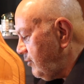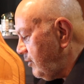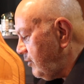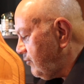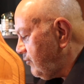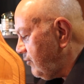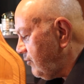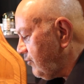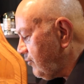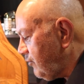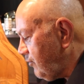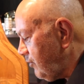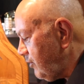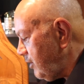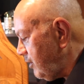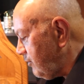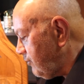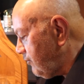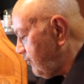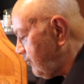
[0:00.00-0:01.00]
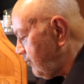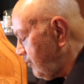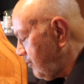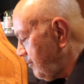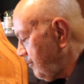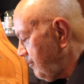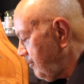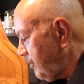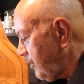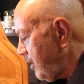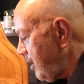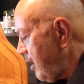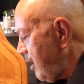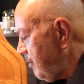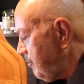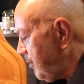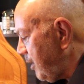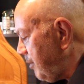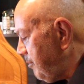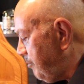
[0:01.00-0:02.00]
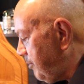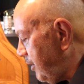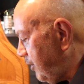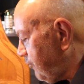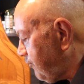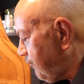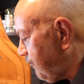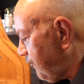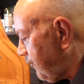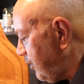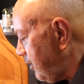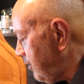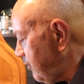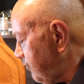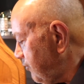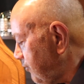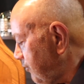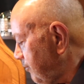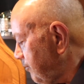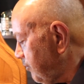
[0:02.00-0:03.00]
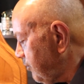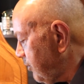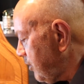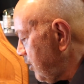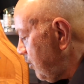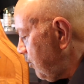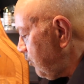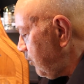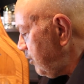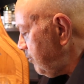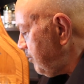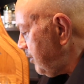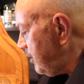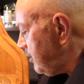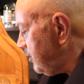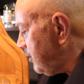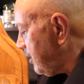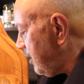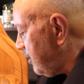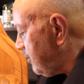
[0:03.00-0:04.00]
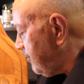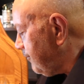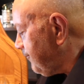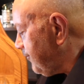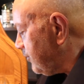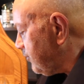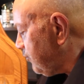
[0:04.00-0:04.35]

this is Chris, my best friends. We've been together for